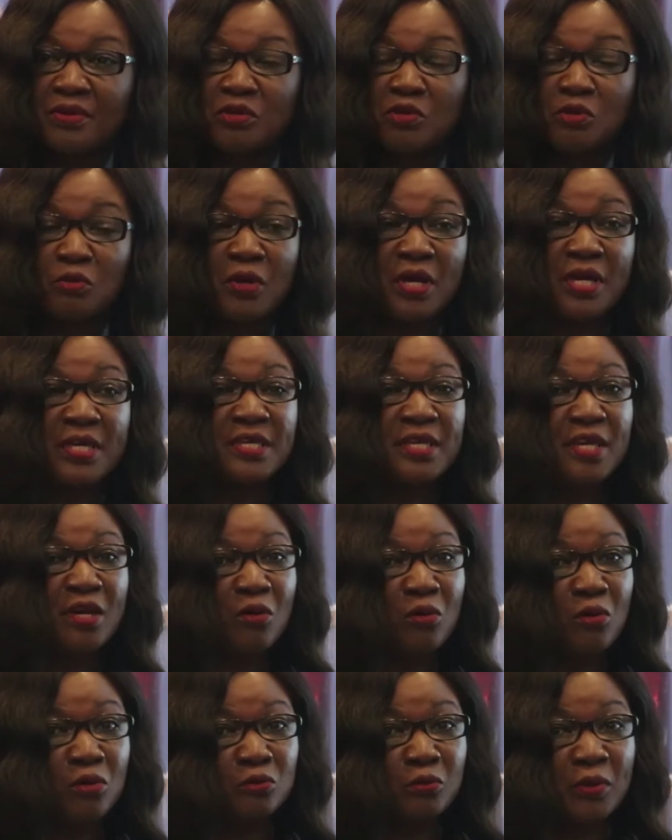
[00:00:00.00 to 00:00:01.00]
You were a year
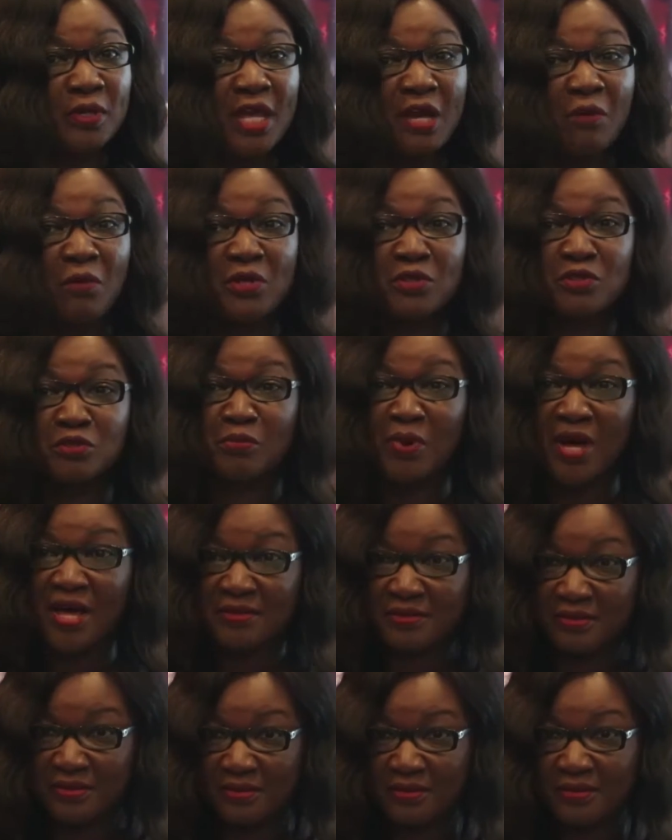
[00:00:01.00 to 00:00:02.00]
old when I went to
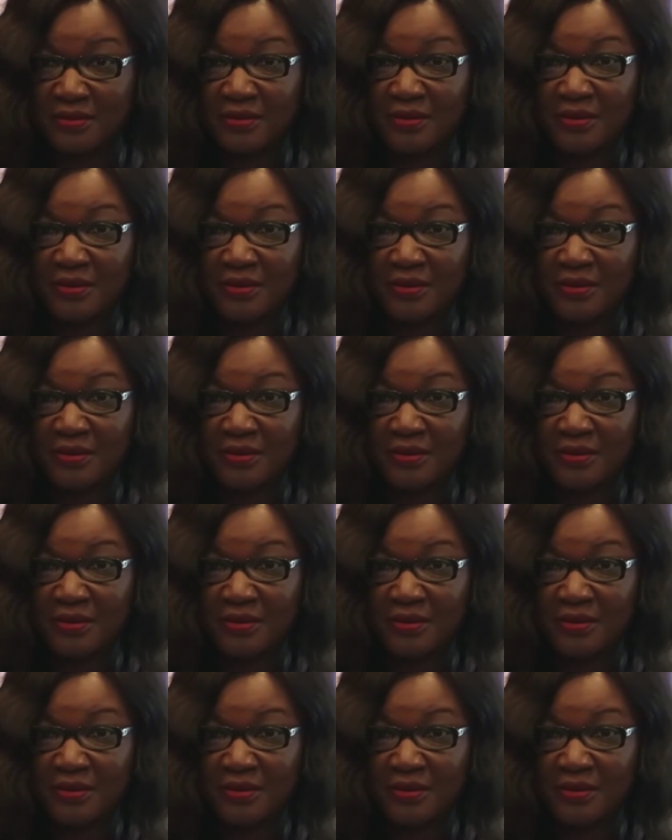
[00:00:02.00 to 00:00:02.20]
Bath.